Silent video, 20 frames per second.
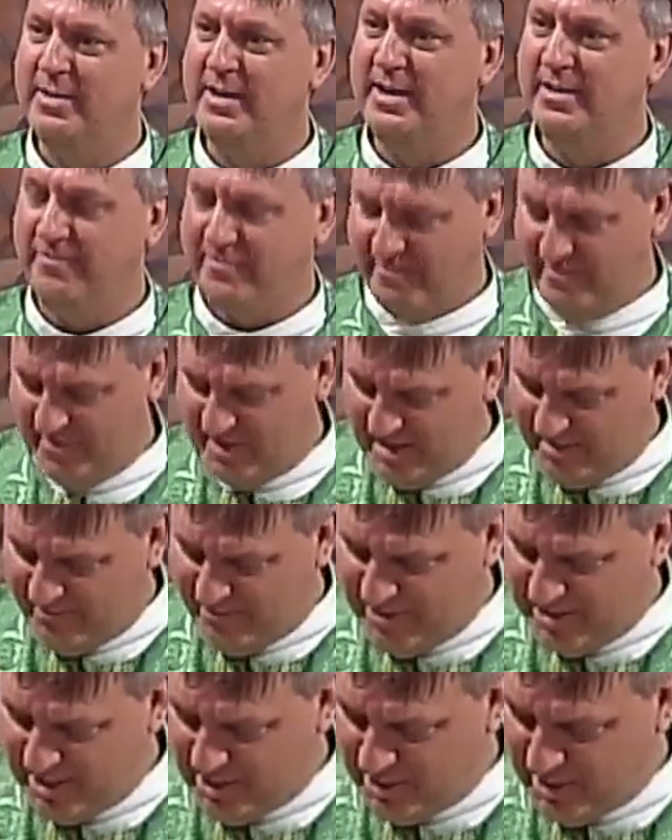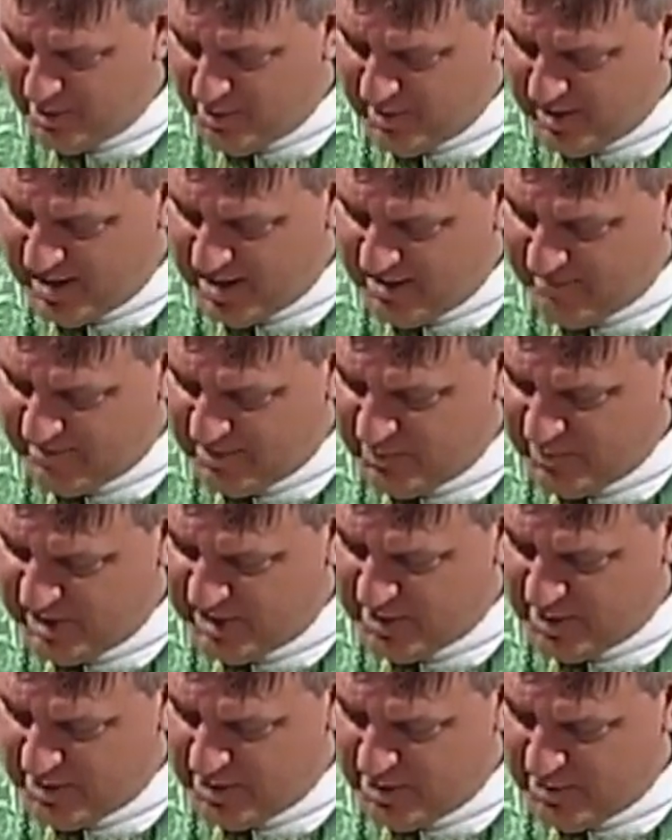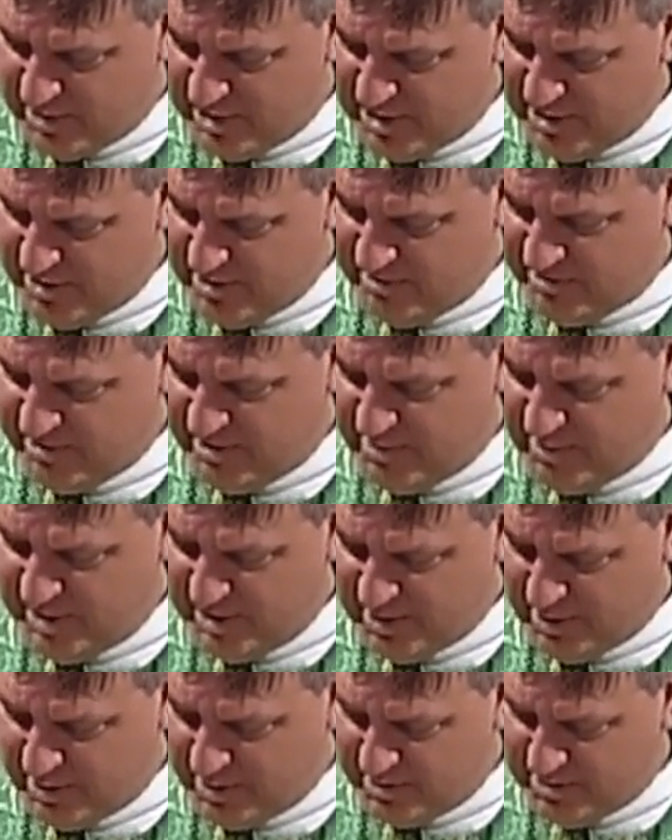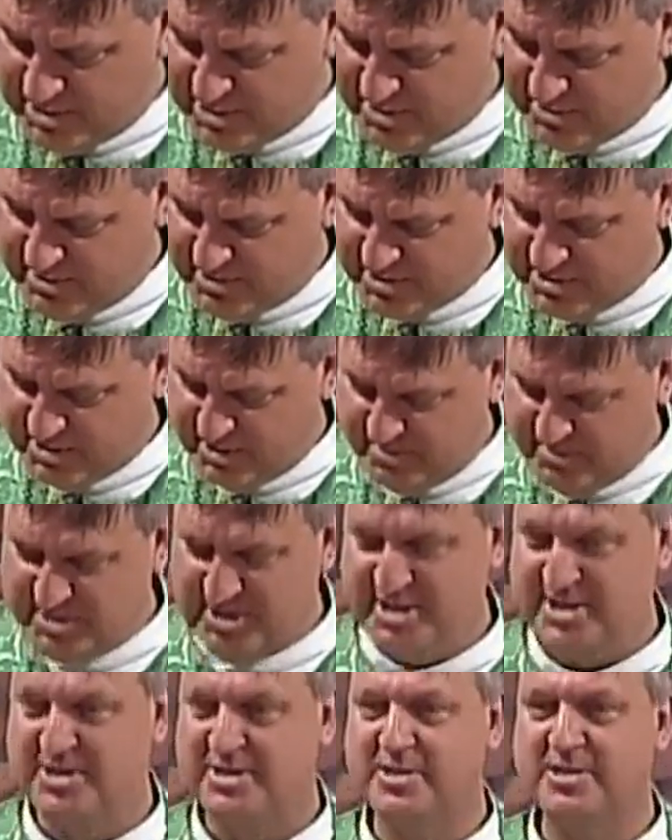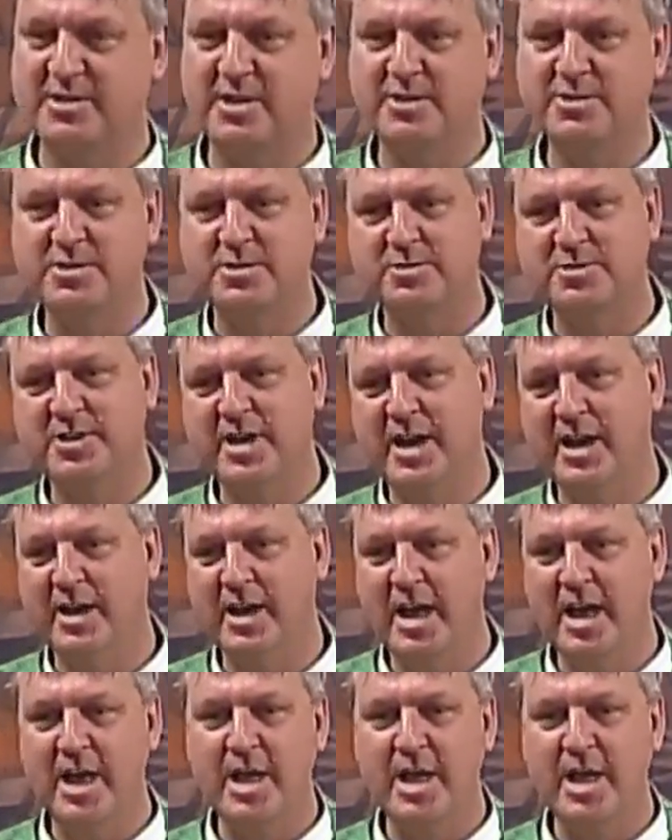if we don't own heaven, we don't own the earth, and we don't own Jerusalem, Jesus is also saying,